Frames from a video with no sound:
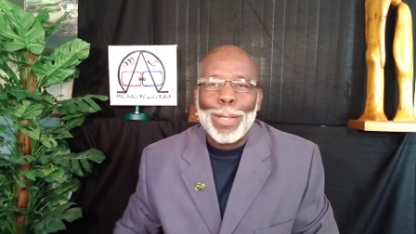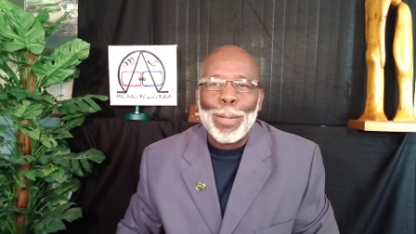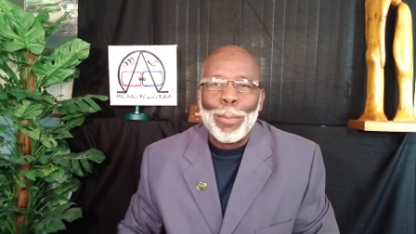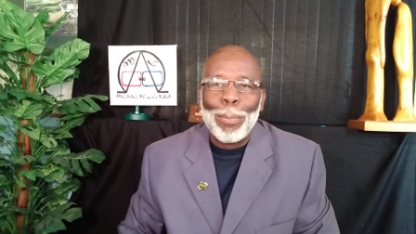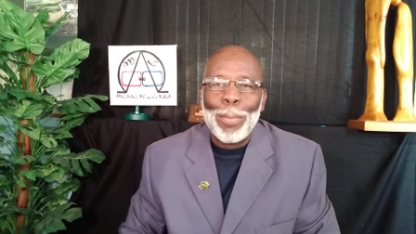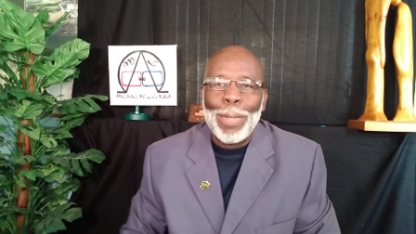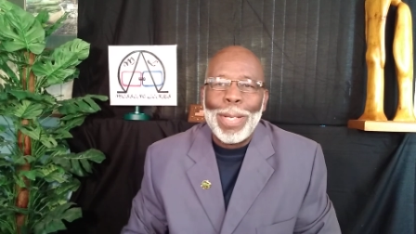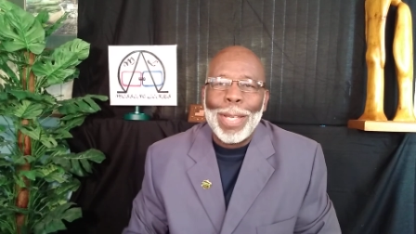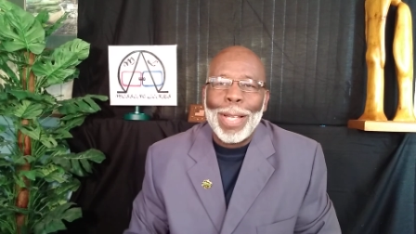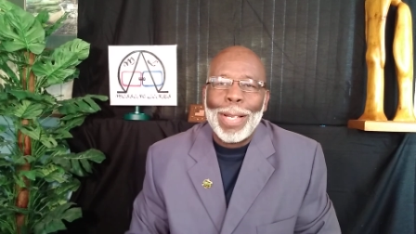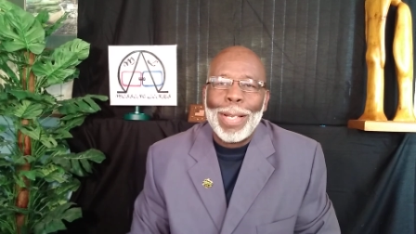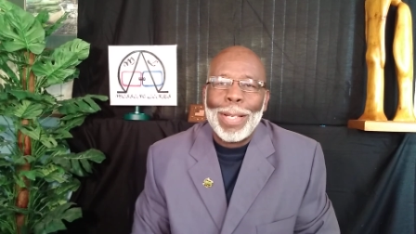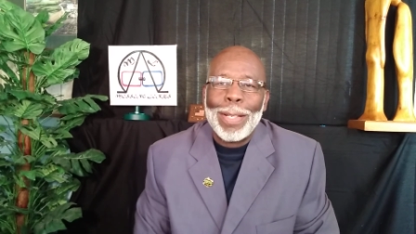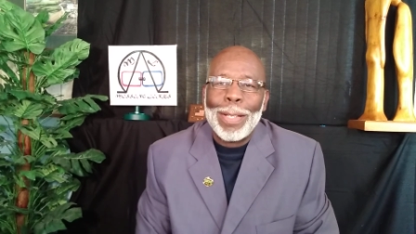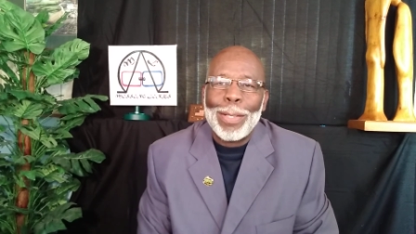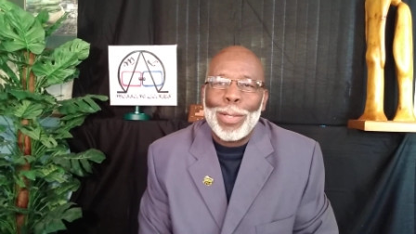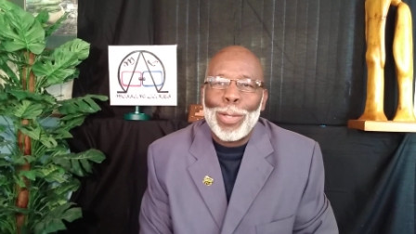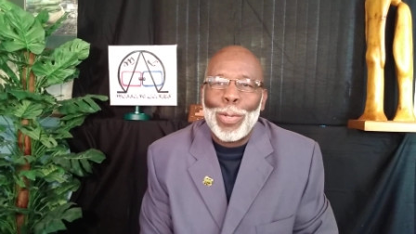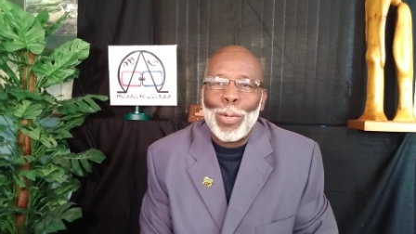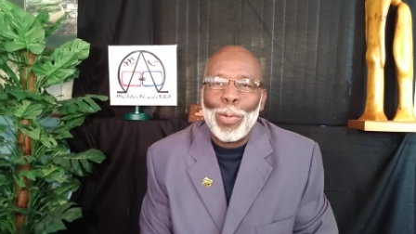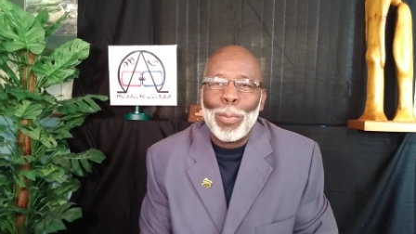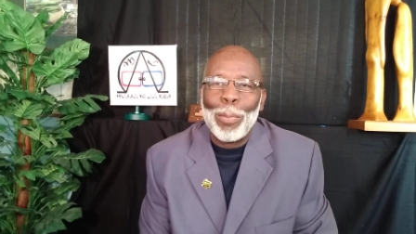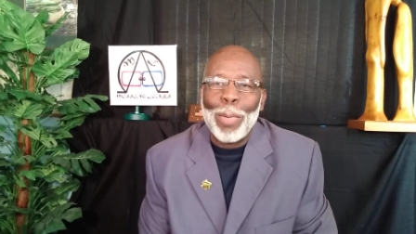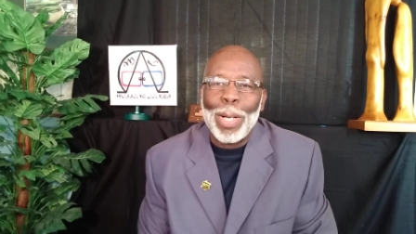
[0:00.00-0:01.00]
to be a little
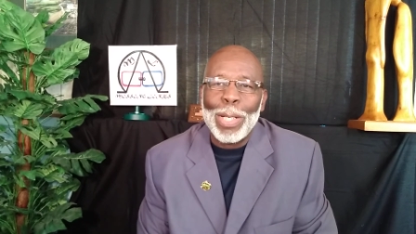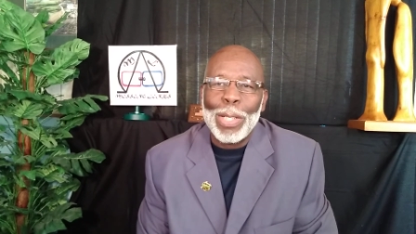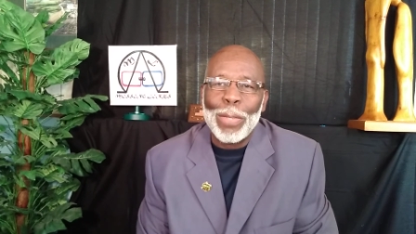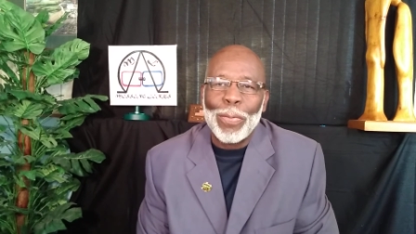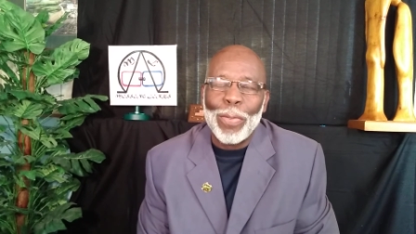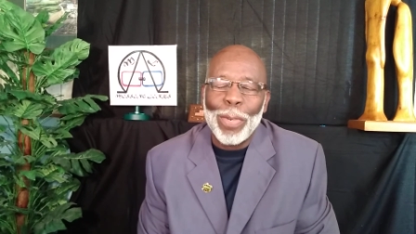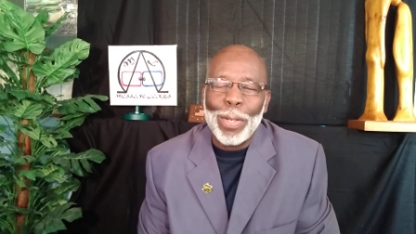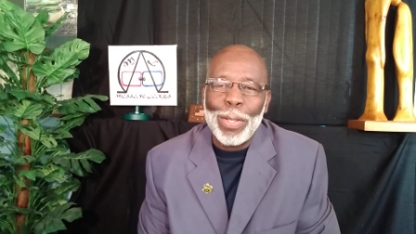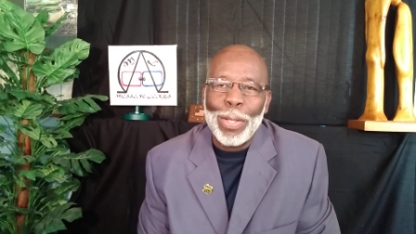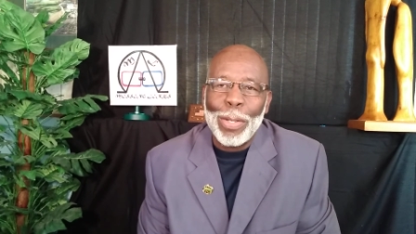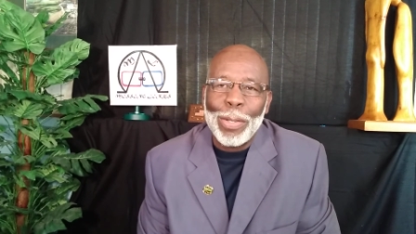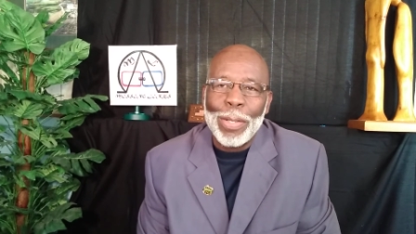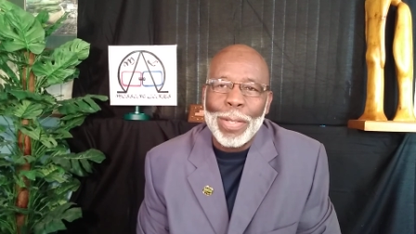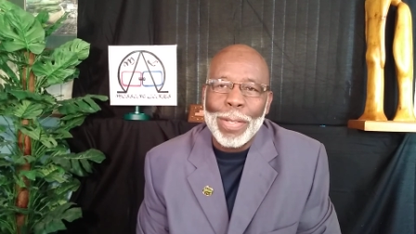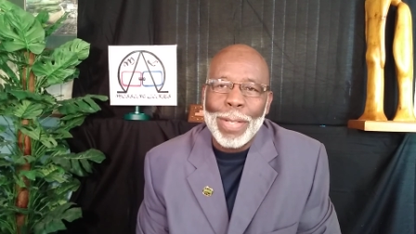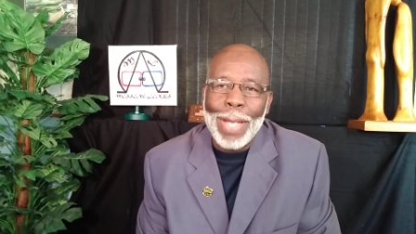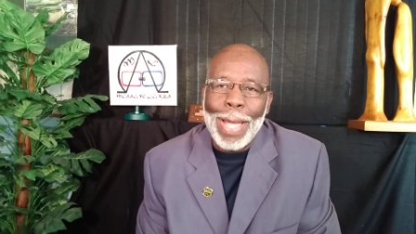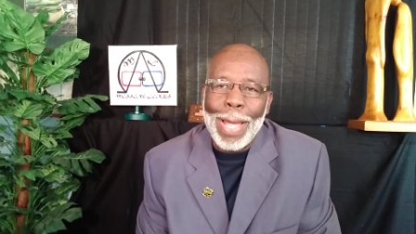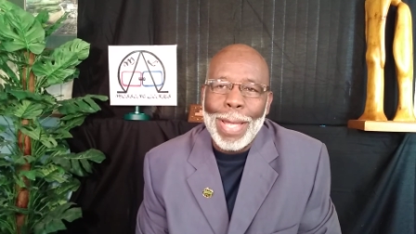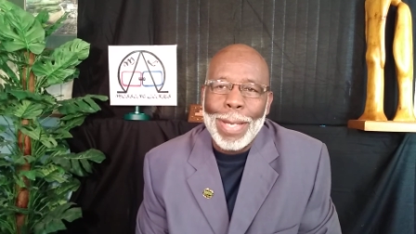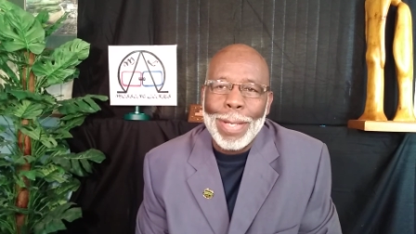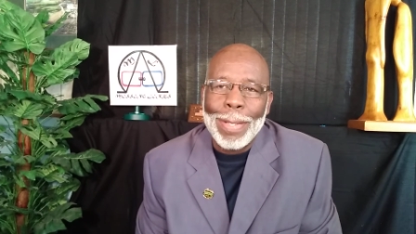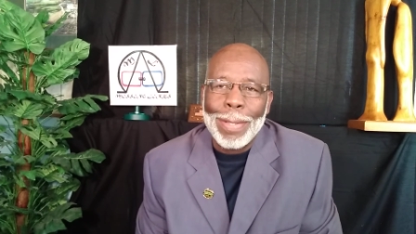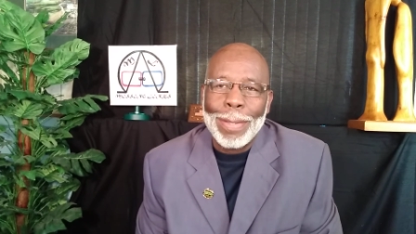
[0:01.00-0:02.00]
too much for you to
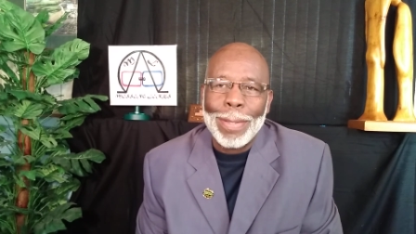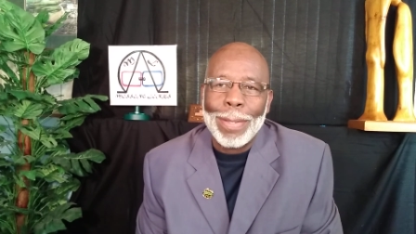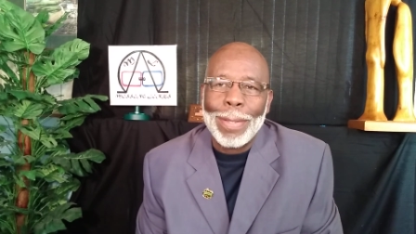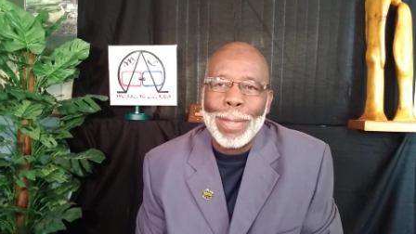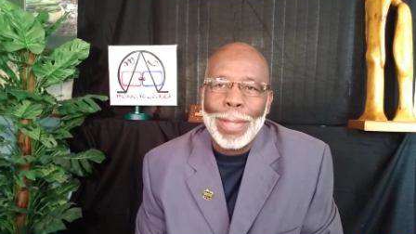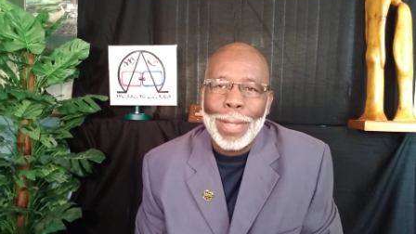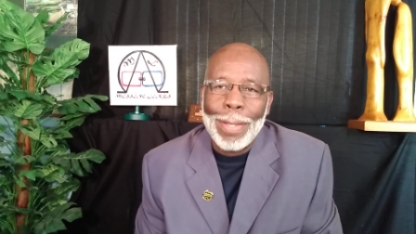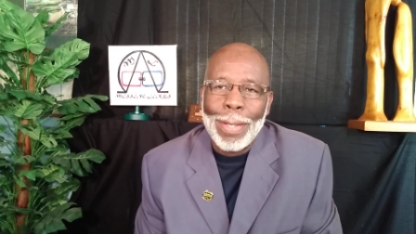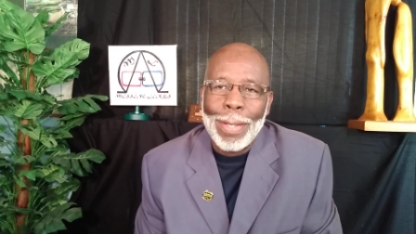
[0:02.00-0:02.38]
handle,